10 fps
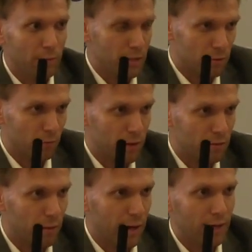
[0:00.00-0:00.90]
he's a friend
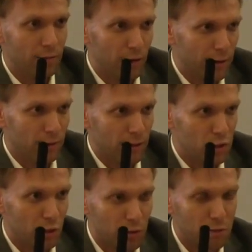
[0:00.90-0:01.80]
of mine, very
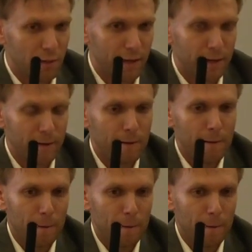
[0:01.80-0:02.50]
generous man.